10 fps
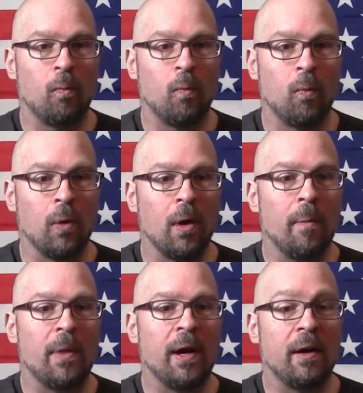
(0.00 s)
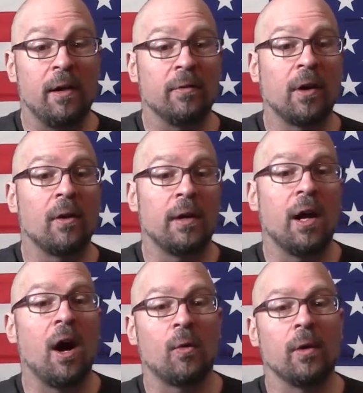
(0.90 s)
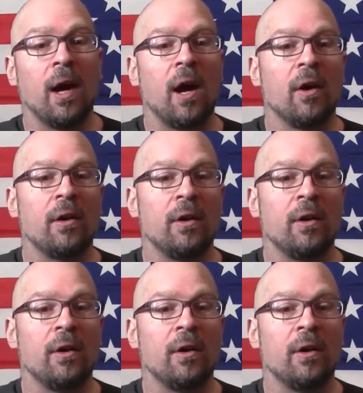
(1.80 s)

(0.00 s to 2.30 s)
were up there and it was already awkward, I already